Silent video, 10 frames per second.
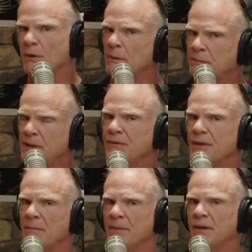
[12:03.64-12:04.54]
I want to repeat
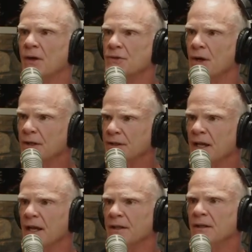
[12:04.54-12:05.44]
that because,
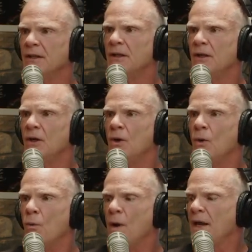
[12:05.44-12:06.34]
again,
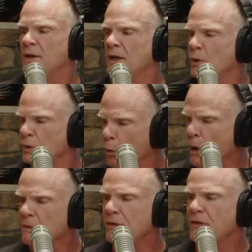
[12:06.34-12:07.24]
when
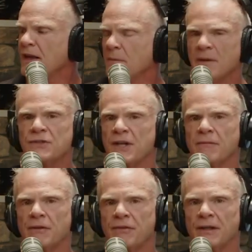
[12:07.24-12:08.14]
one thing means
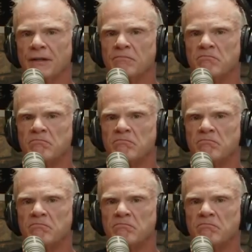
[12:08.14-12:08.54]
everything,